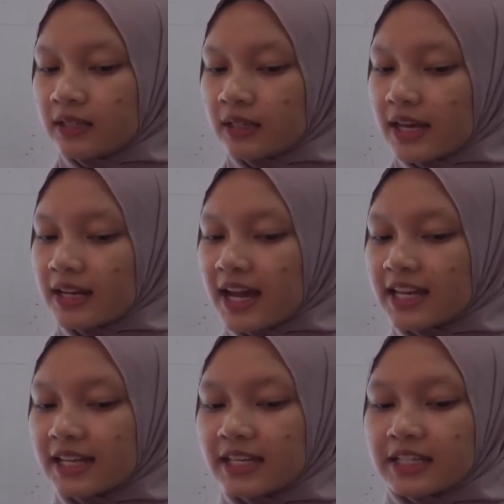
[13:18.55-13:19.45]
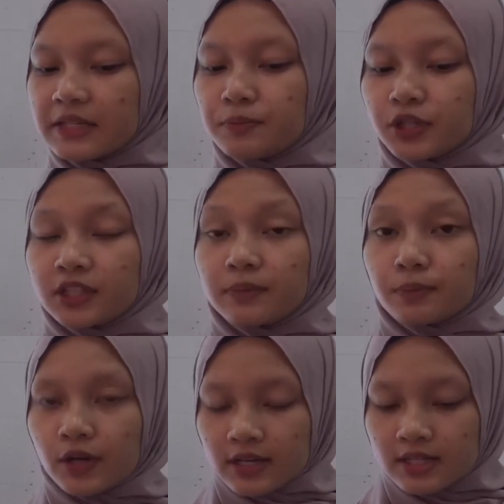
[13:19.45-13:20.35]
and highlight the important
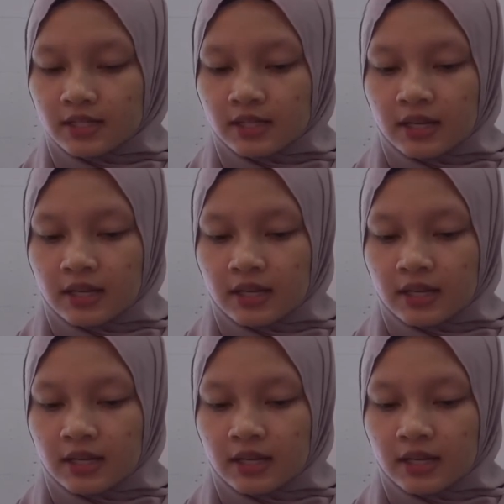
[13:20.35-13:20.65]
points